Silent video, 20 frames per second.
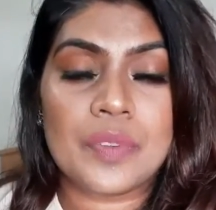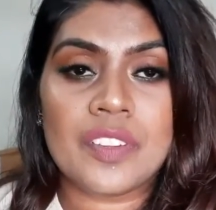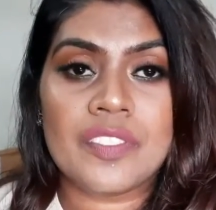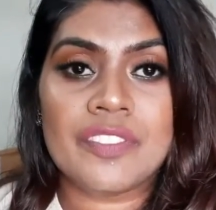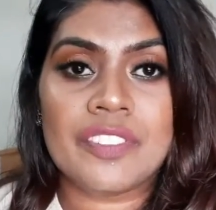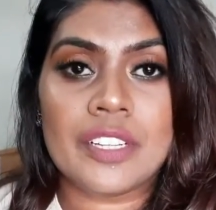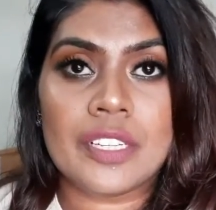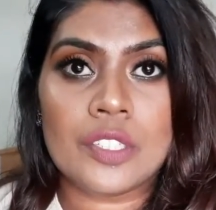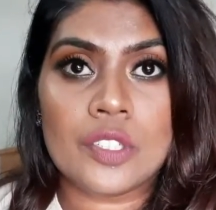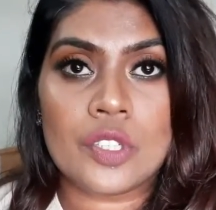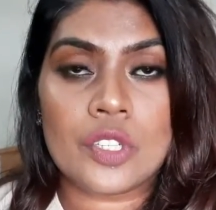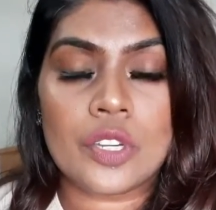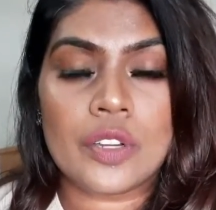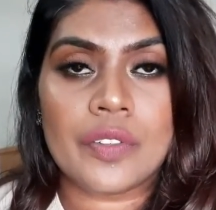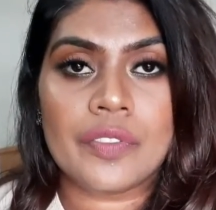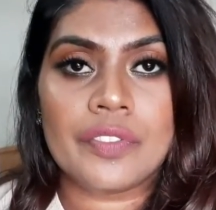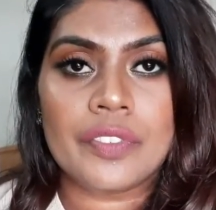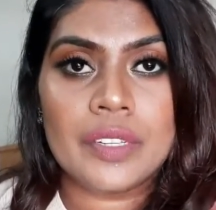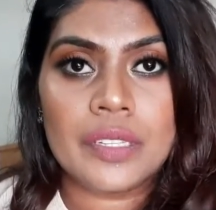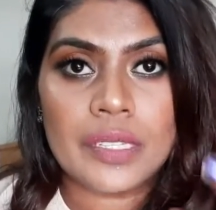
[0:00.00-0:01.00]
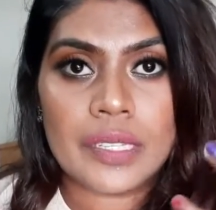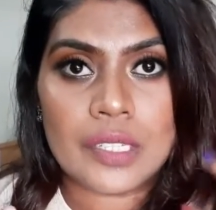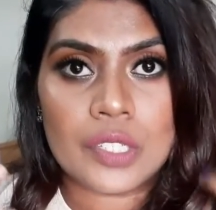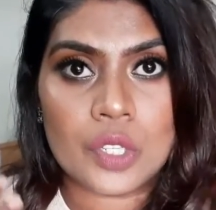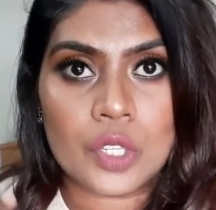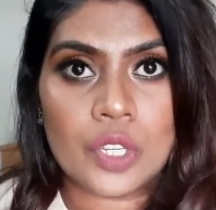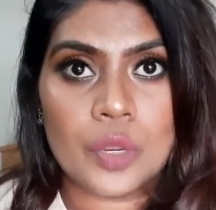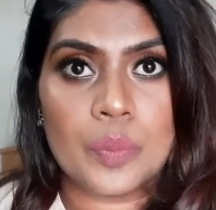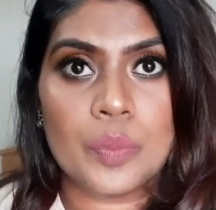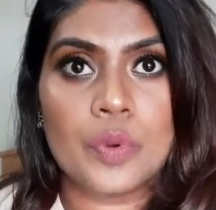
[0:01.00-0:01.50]
fills
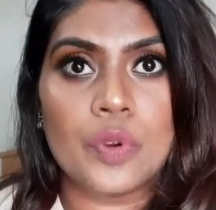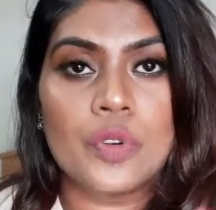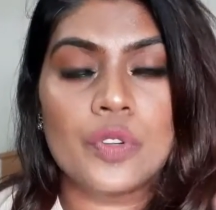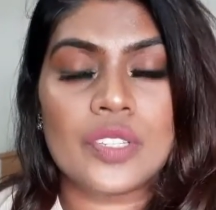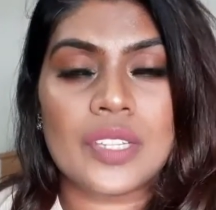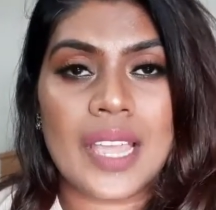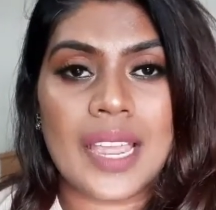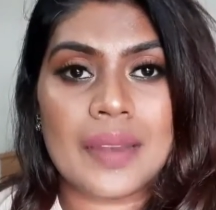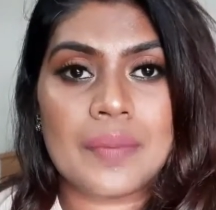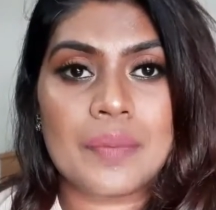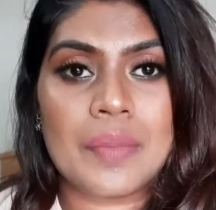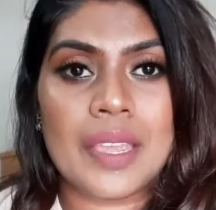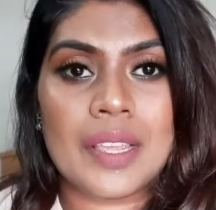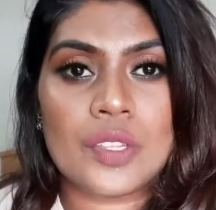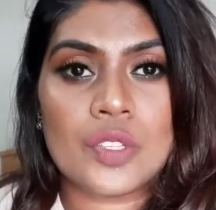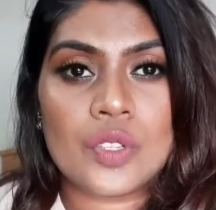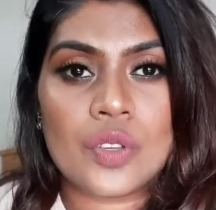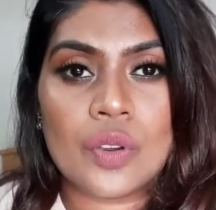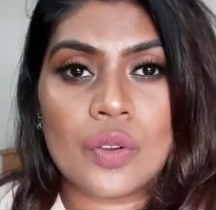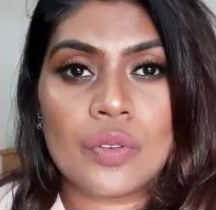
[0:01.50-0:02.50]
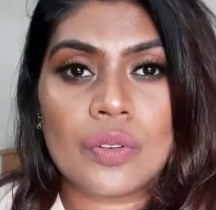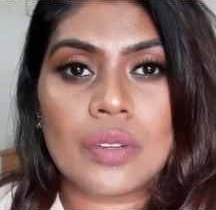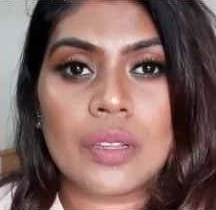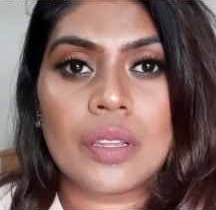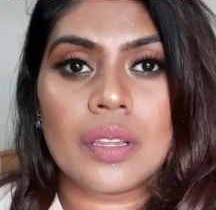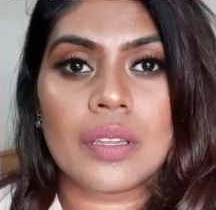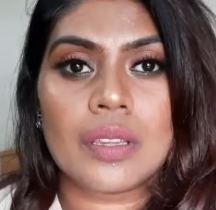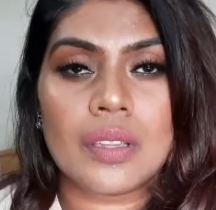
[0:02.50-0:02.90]
into your pores and makes your